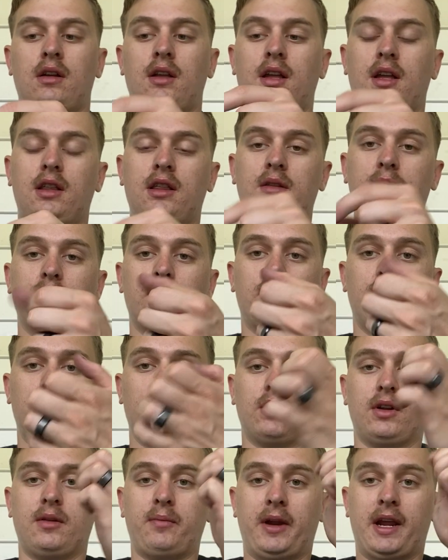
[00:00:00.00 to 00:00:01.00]
in the bolt
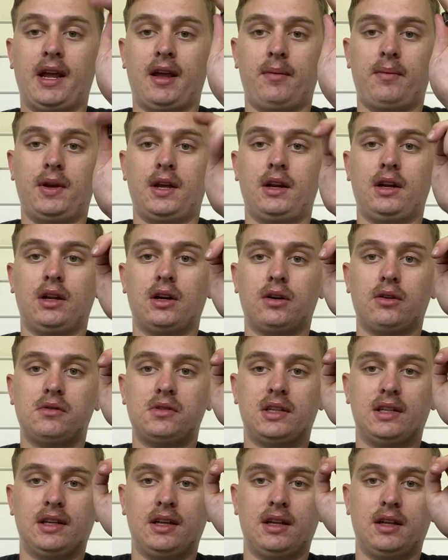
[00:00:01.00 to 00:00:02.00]
where the cam pin
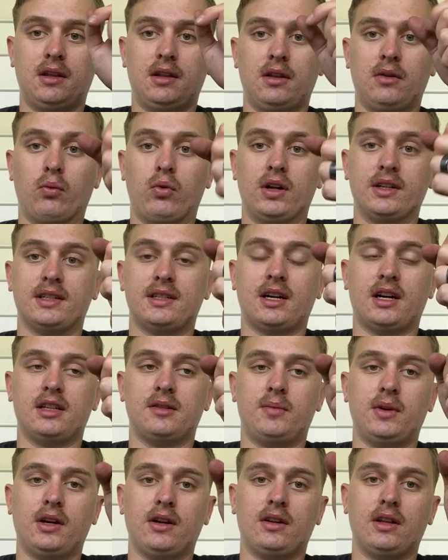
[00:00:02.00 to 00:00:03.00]
goes, one
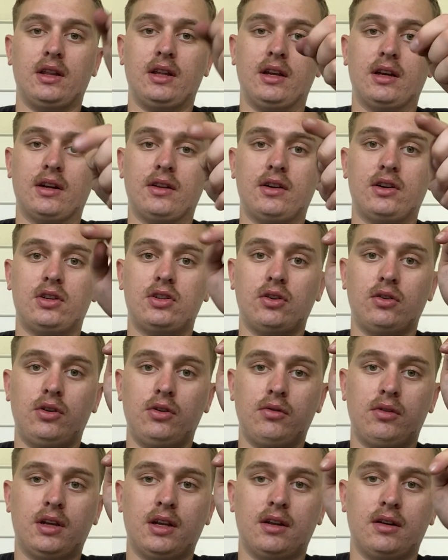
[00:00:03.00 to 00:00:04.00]
side's bigger than the other, so
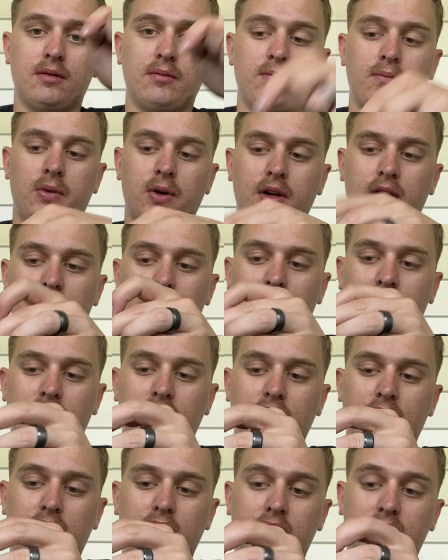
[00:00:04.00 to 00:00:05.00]
you can put it
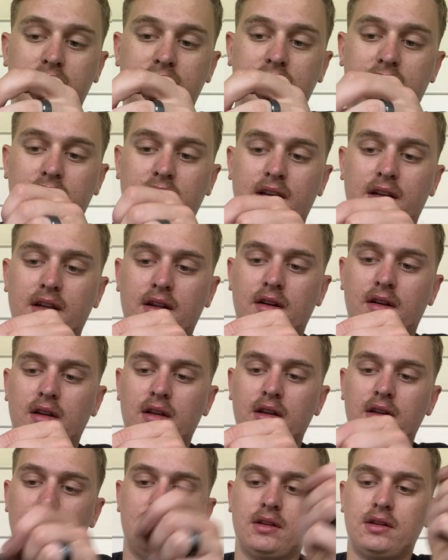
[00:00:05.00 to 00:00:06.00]
in and it'll stay in.
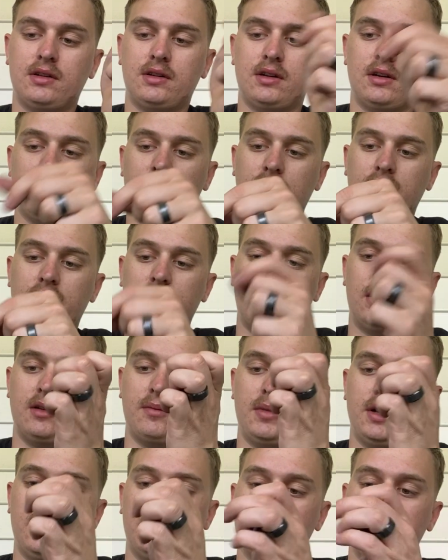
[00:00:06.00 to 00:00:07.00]
So find the
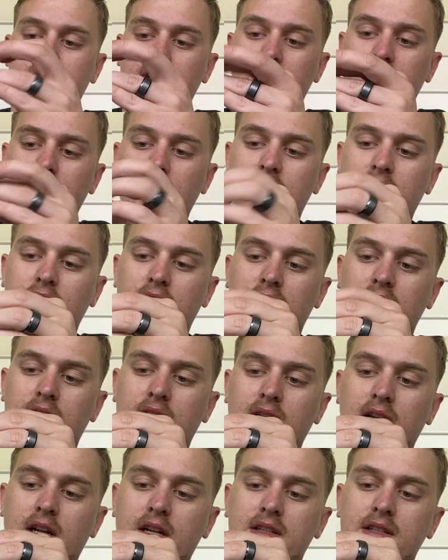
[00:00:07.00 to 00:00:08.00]
bigger side, and
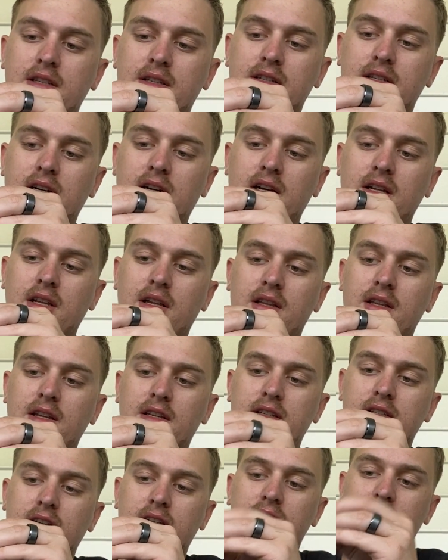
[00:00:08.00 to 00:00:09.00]
then that's the side that
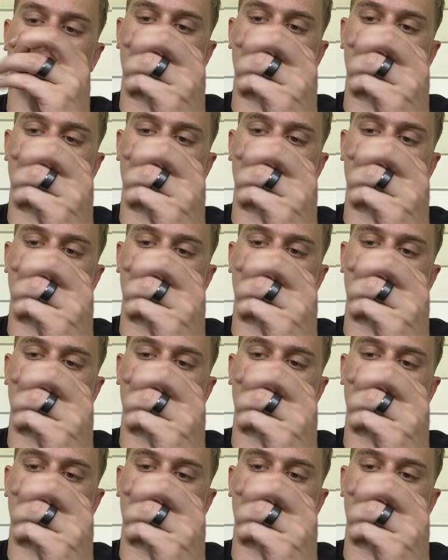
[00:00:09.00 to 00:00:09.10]
this thing's